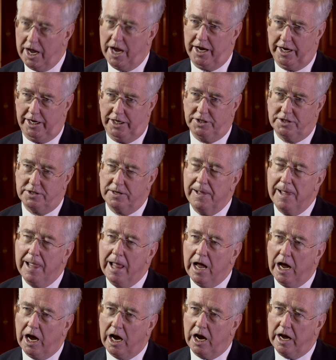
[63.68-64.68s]
aid
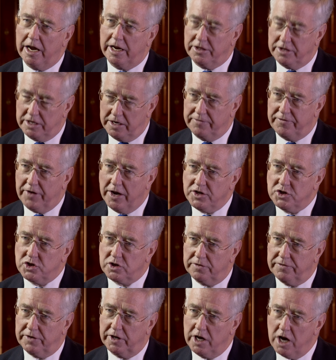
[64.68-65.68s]
uh, in the event
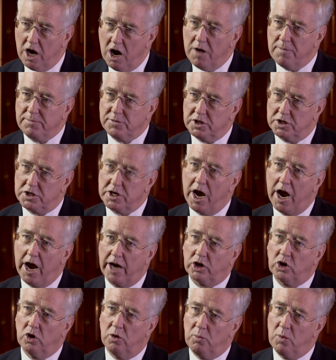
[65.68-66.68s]
of an armed
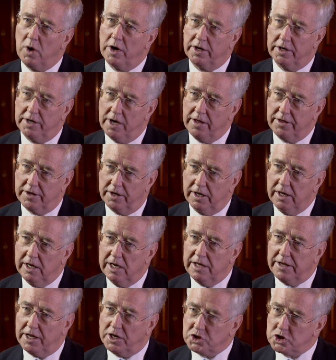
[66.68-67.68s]
attack on one another.
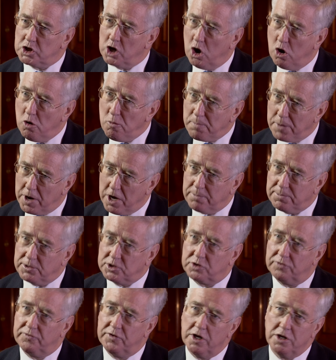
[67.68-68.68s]
That's the whole purpose
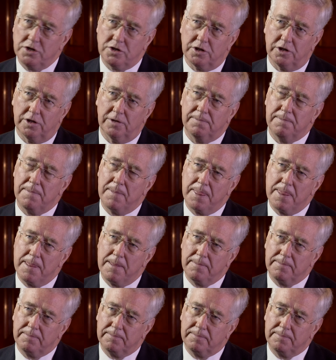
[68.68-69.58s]
of NATO. But